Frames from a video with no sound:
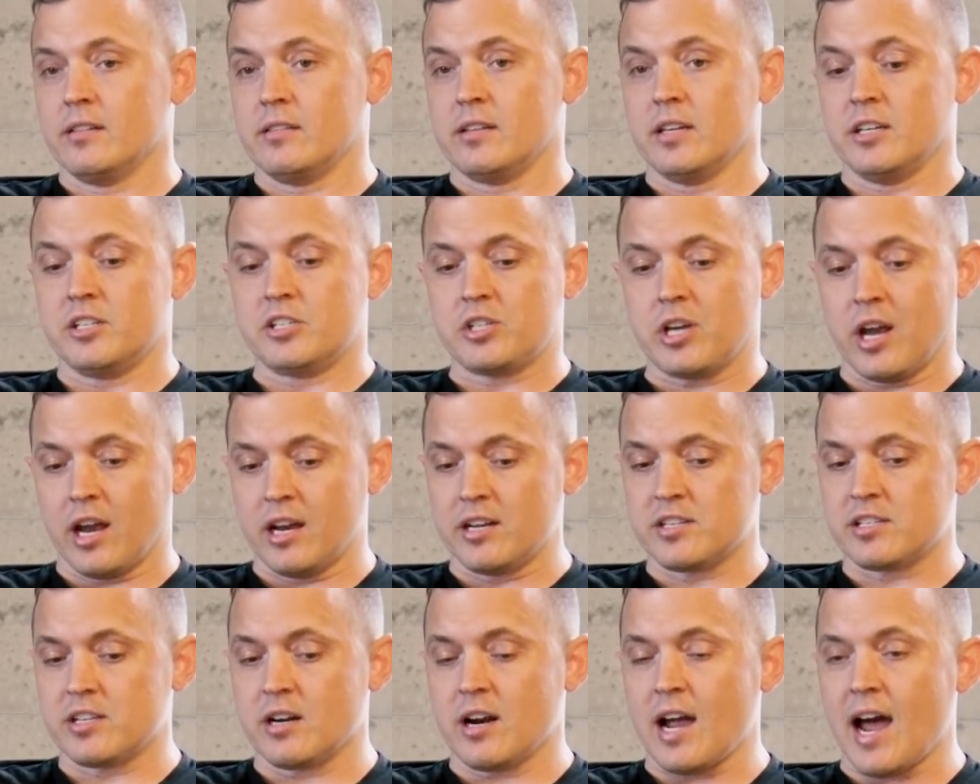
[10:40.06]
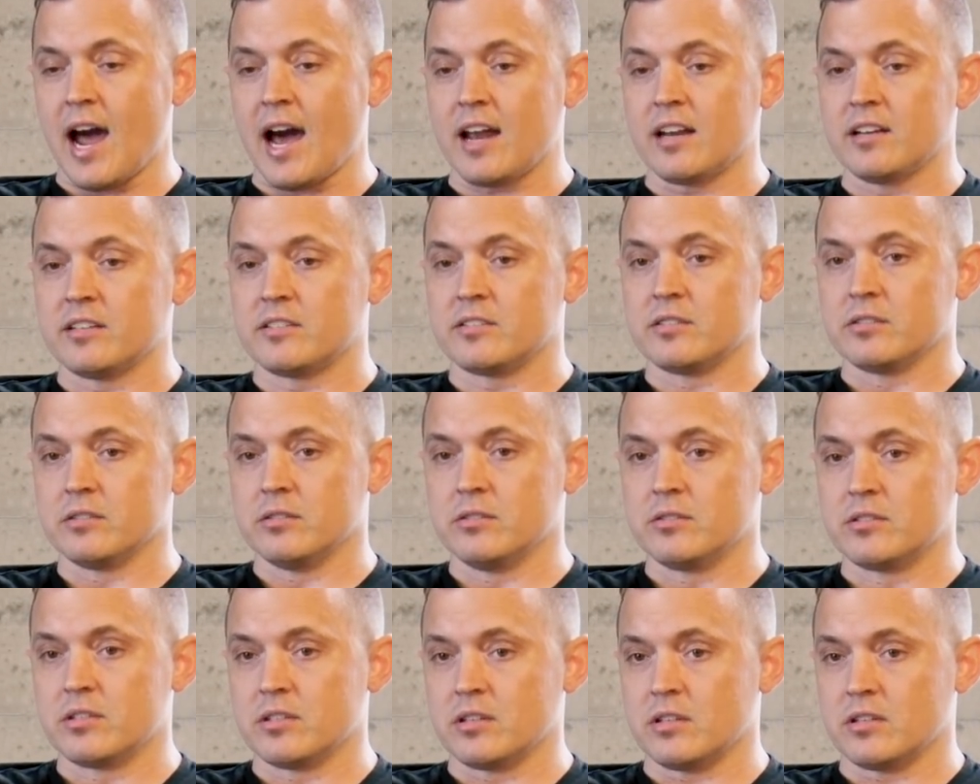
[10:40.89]
they changed their
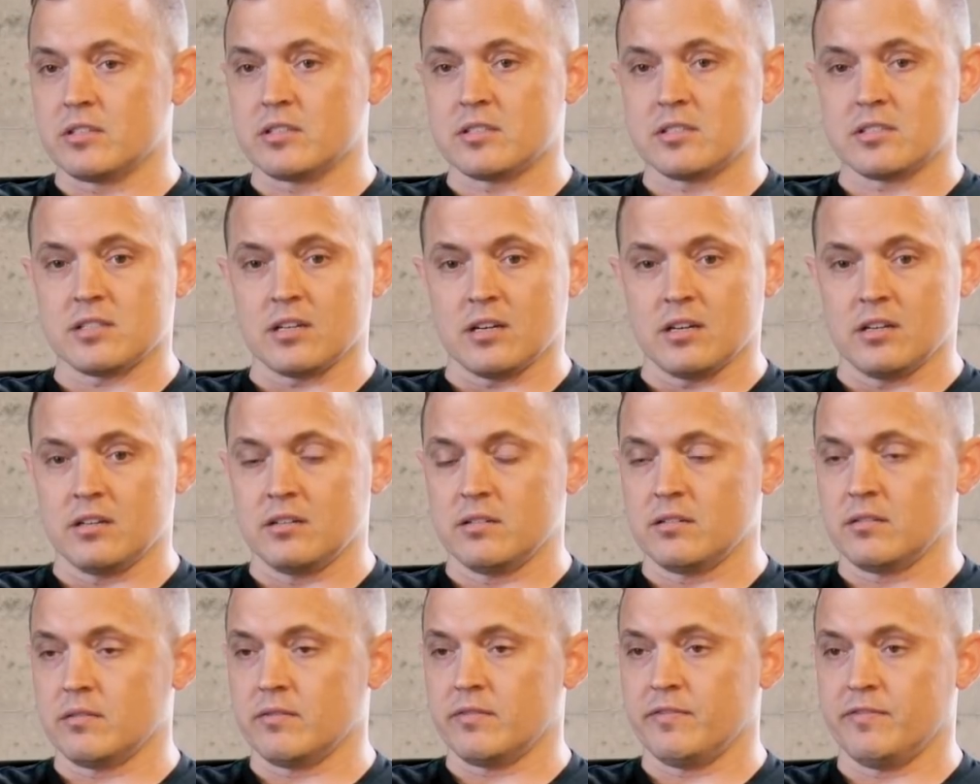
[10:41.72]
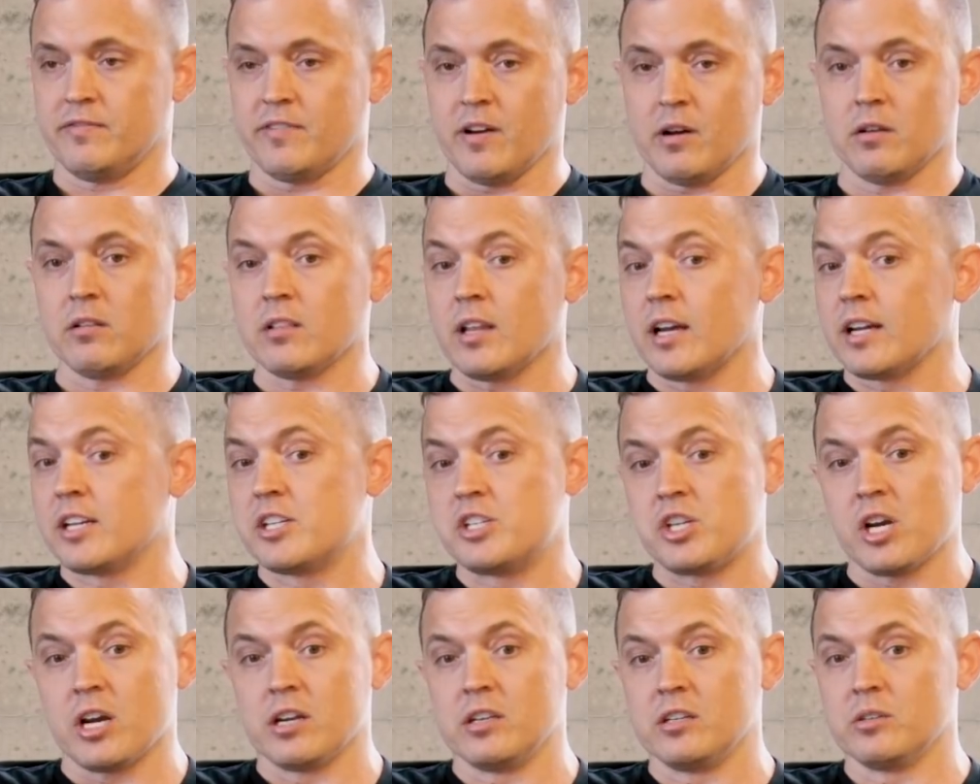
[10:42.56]
attitudes and their son felt
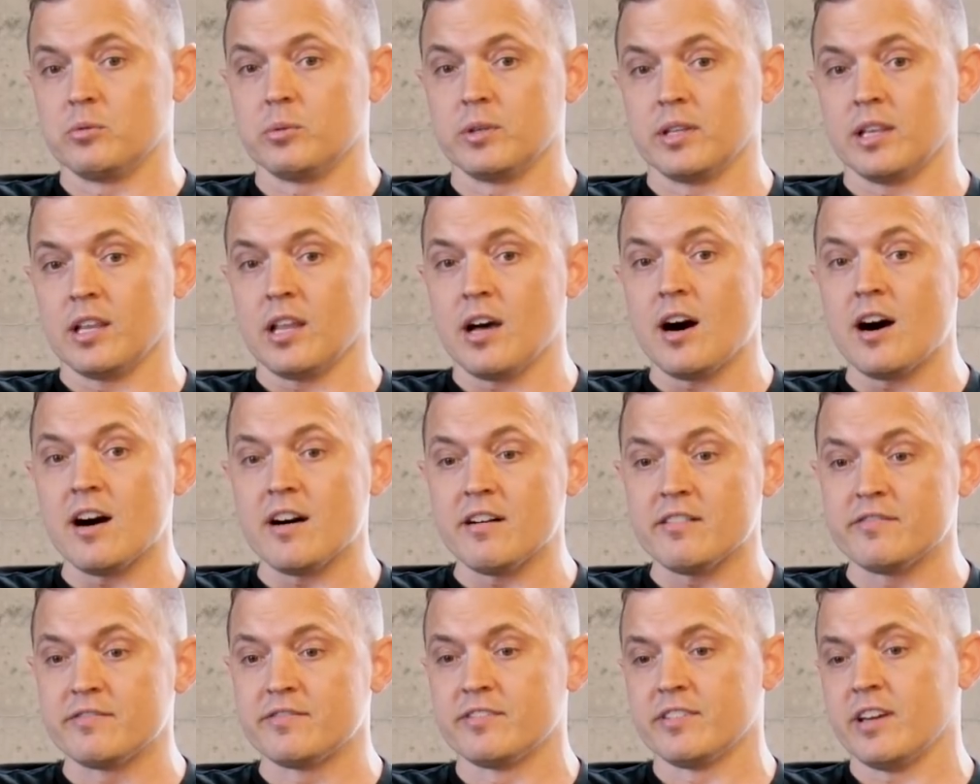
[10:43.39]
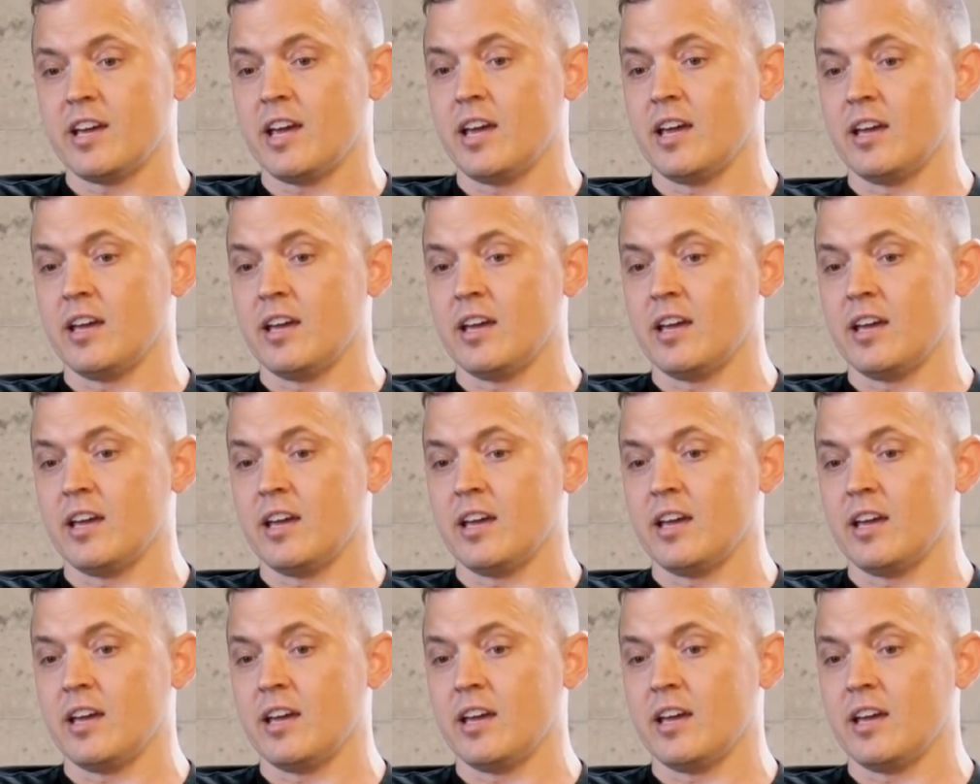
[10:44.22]
like genuine love